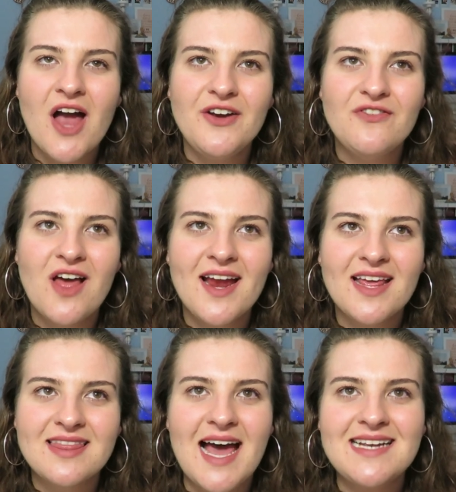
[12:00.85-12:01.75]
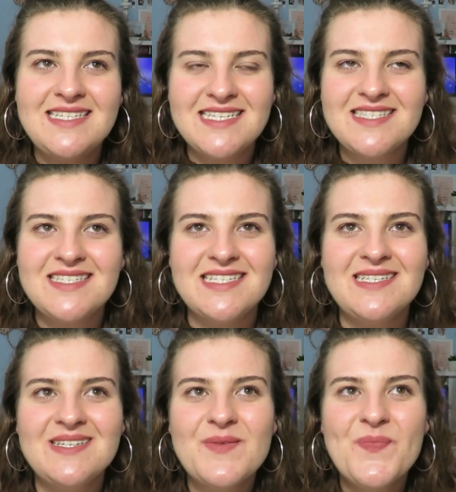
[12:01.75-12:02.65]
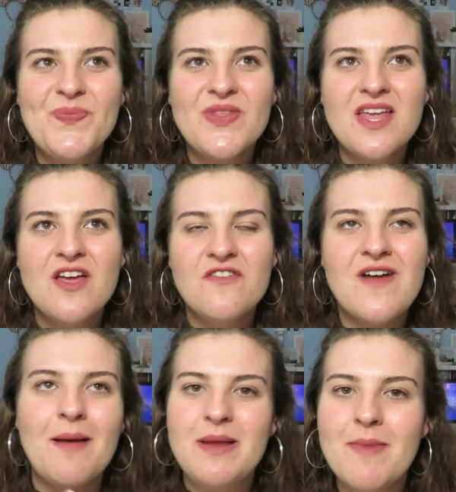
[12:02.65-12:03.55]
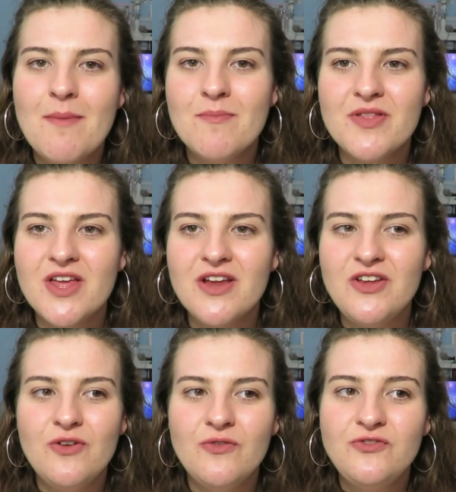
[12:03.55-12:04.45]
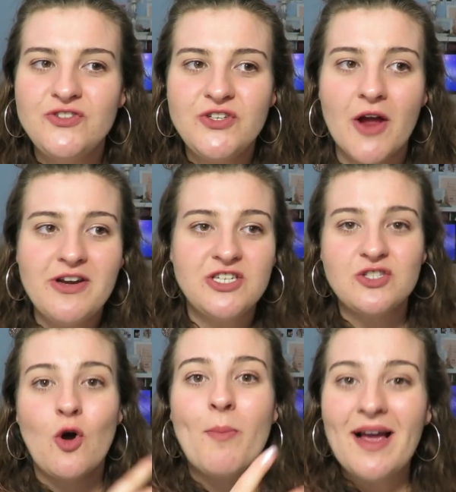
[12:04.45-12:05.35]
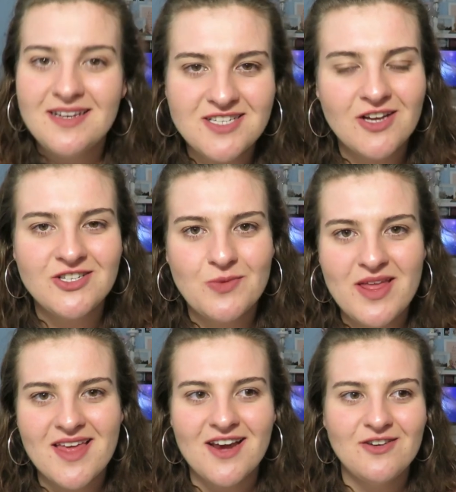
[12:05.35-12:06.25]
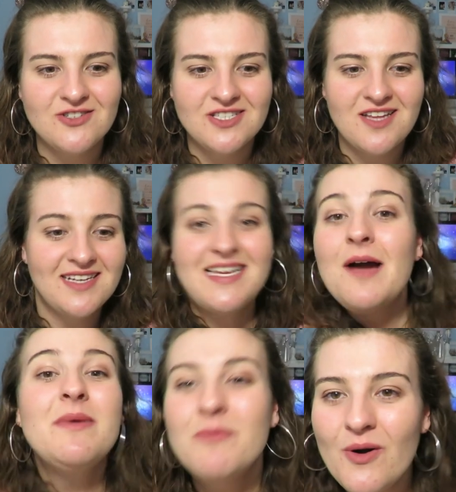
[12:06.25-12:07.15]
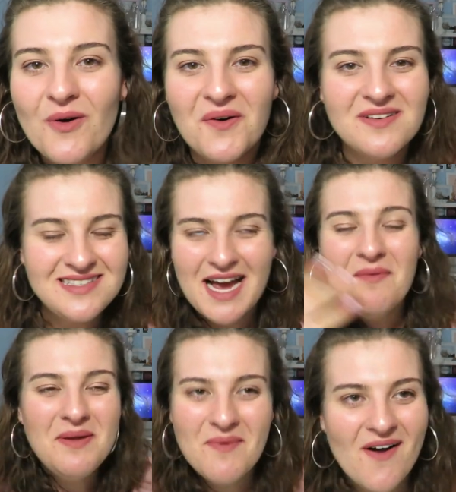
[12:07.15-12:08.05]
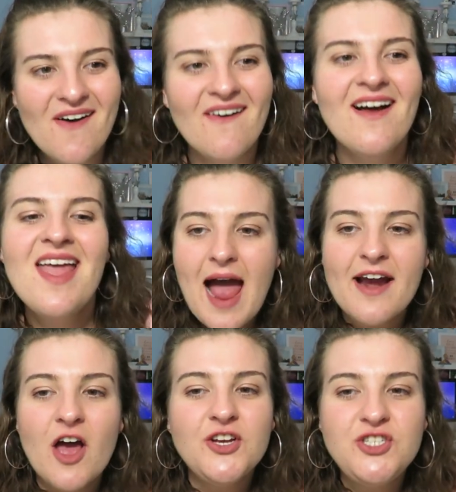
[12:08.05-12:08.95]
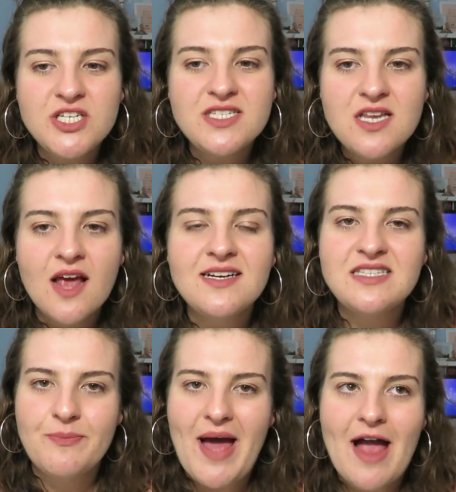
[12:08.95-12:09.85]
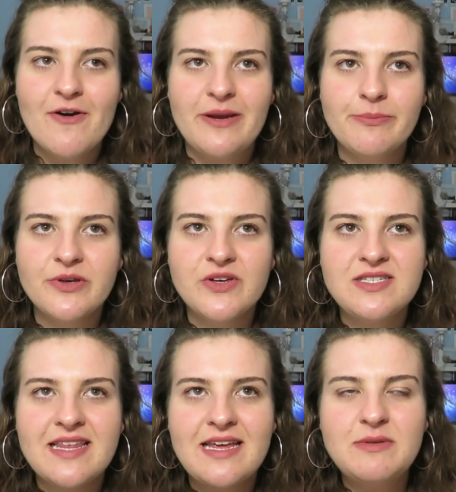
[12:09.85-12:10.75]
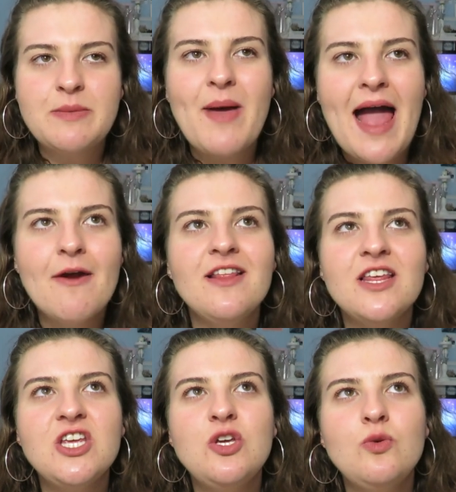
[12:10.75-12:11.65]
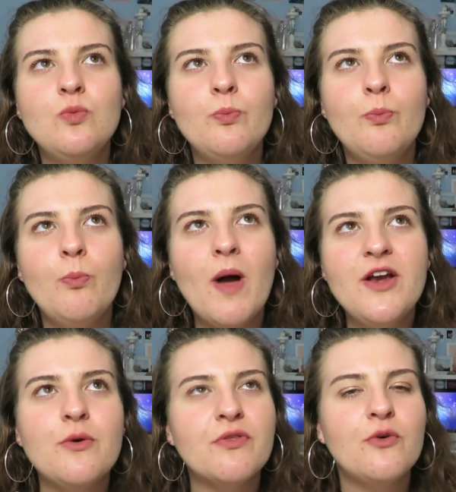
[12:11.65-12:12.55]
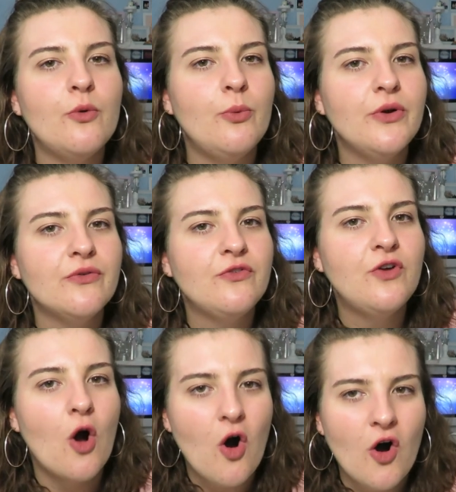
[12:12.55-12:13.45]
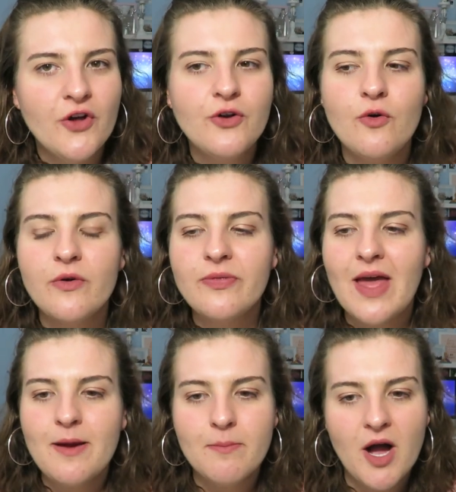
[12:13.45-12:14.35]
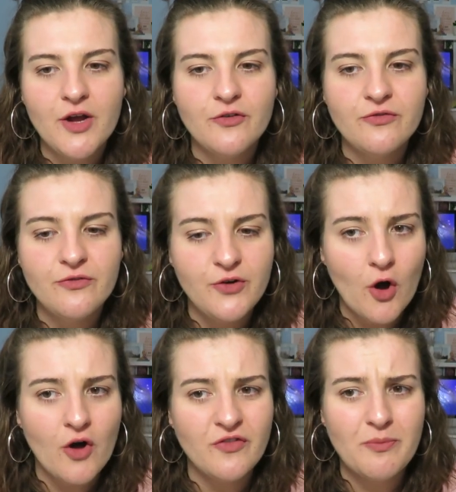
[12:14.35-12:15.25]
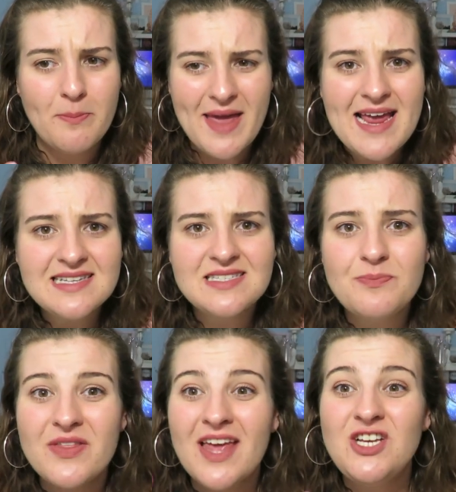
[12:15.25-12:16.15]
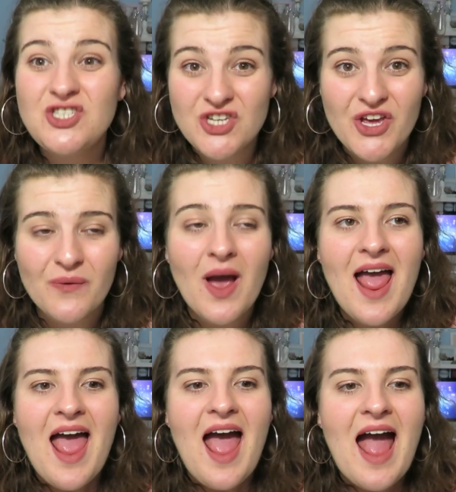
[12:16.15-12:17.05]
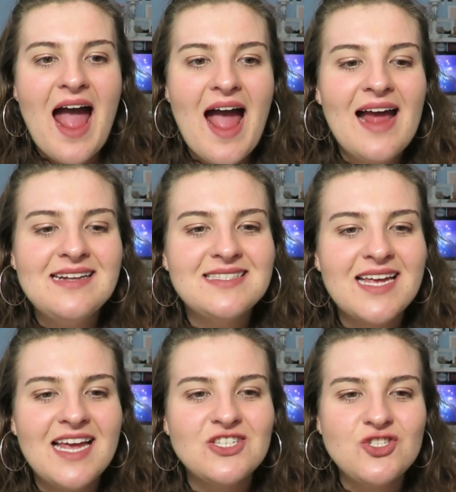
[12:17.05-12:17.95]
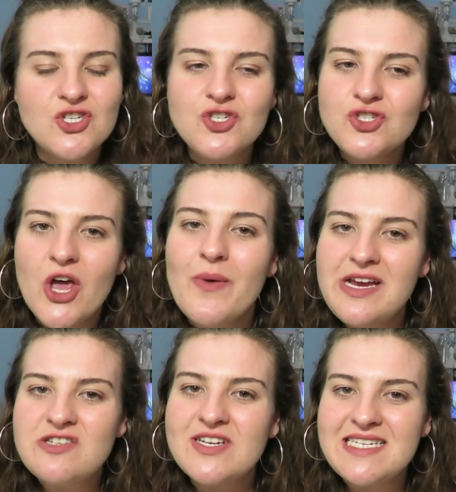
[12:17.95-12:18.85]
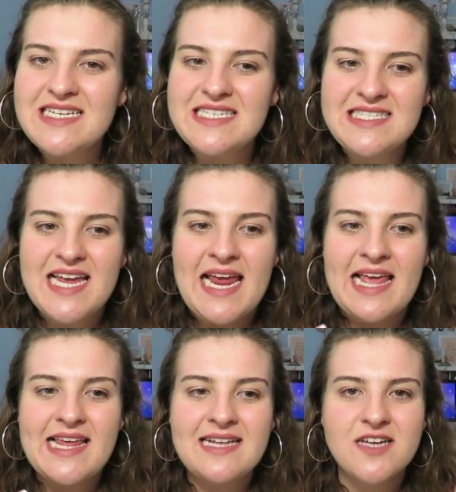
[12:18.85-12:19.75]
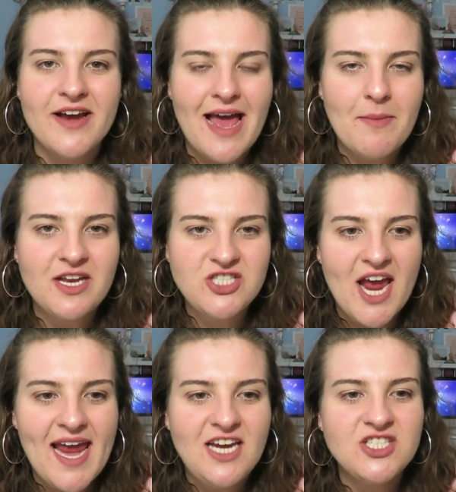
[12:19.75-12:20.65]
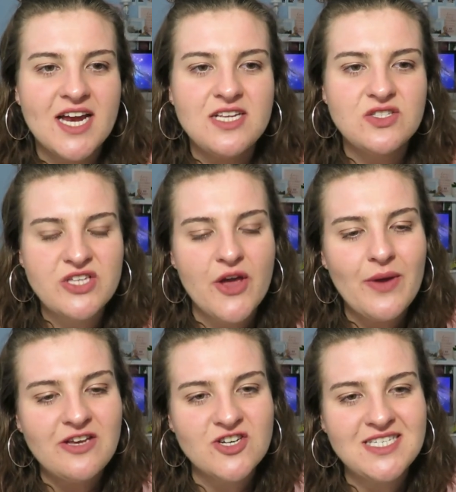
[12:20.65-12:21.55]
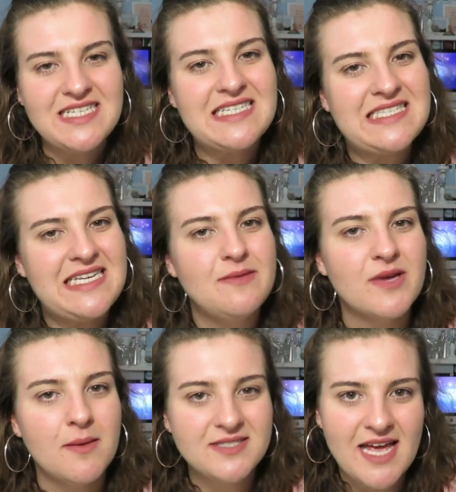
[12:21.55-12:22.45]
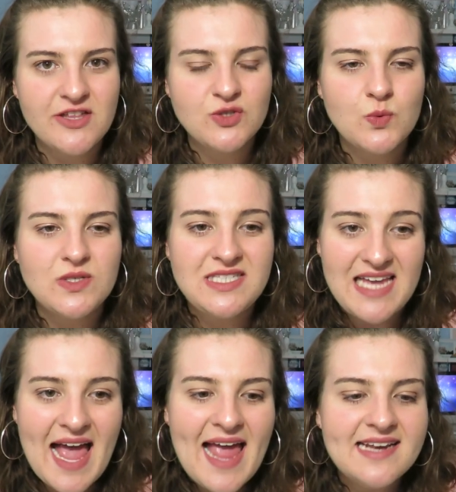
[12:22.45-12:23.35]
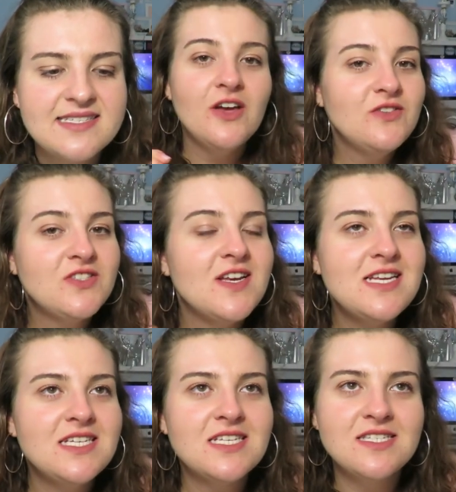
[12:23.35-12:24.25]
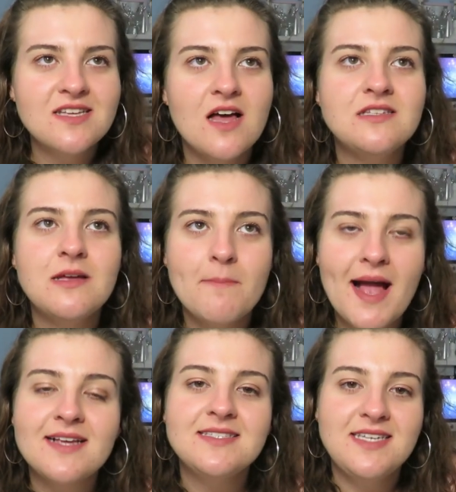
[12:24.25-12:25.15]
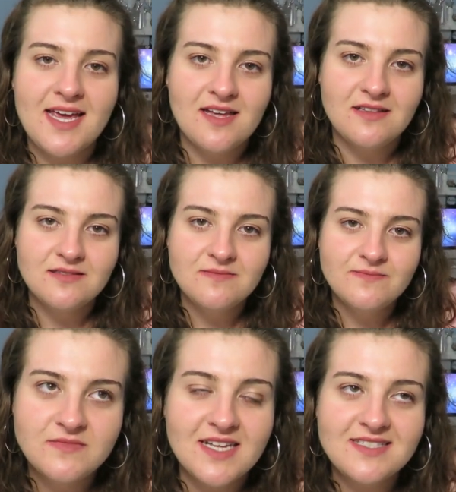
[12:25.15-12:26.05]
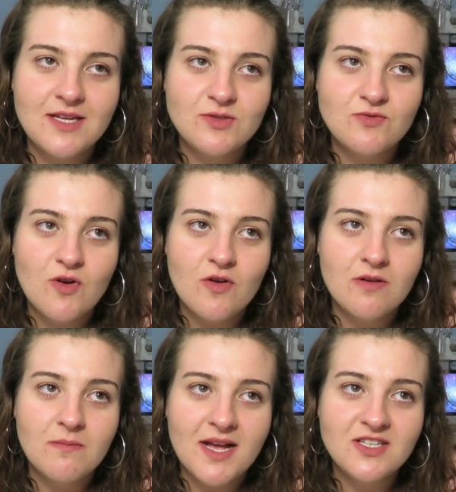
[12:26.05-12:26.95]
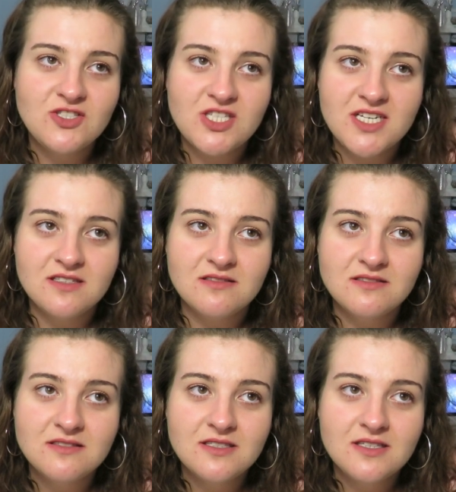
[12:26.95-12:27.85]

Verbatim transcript: kind of like that distant family member that you've only just got back in touch with and you're just like, tell me more, tell me more. And I just liked the pairing because it was a pairing that you might not have thought would have got on, or they might have not have mixed, but they do. And it's just so interesting to see that dynamic change, and it's so interesting to see them come together towards the end. I also need to discuss Max Gill. That sounds wrong. Max Gill.